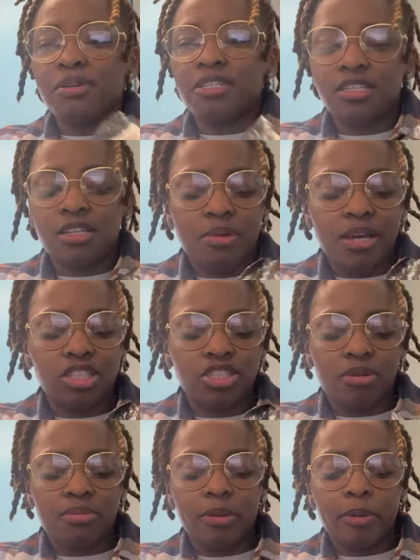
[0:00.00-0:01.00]
buds did a bad
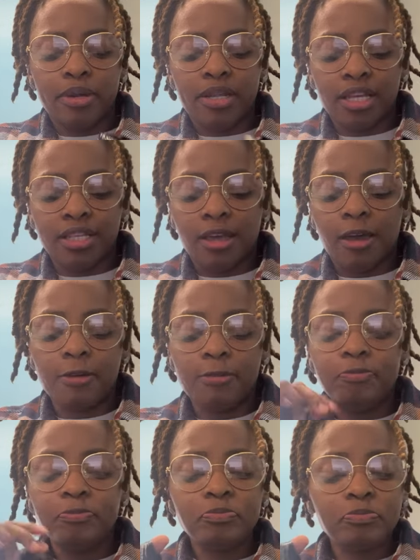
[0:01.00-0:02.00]
job let me put it like that
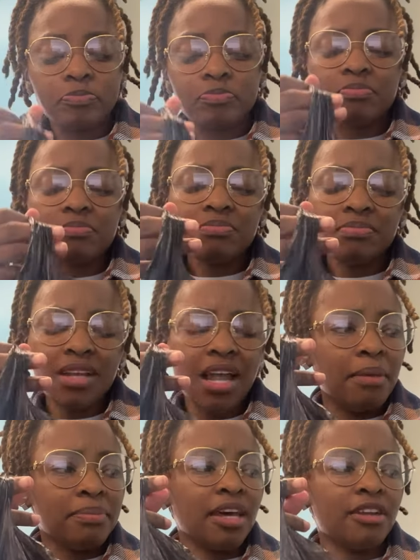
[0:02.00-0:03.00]

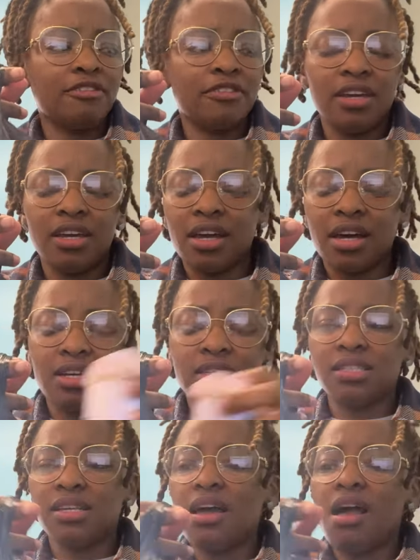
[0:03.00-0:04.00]
i'm not a fan
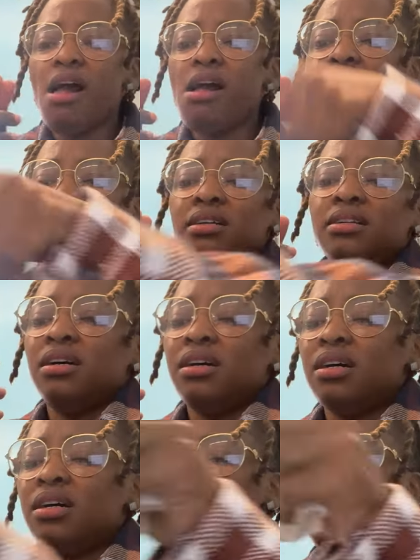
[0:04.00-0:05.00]
guys
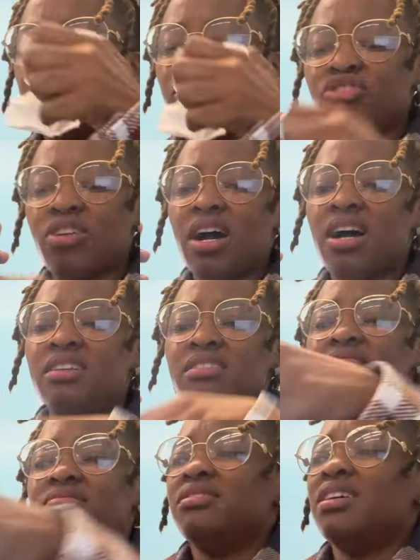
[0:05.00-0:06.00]
um, I tried,
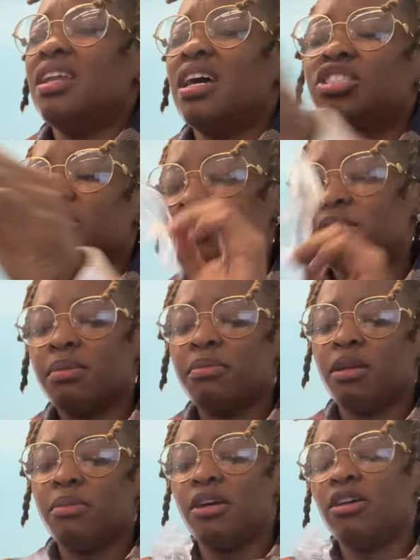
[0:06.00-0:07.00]
and that just means I'm
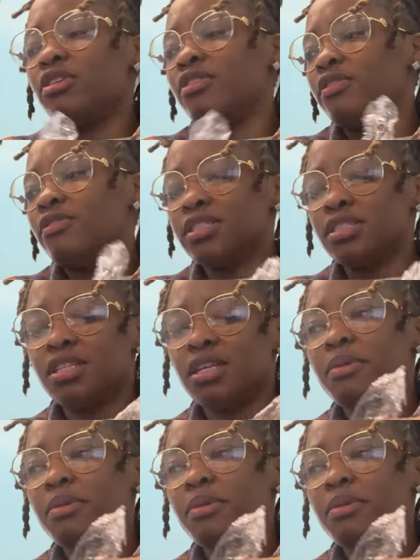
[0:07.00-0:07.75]
gonna be hungry for the rest of the day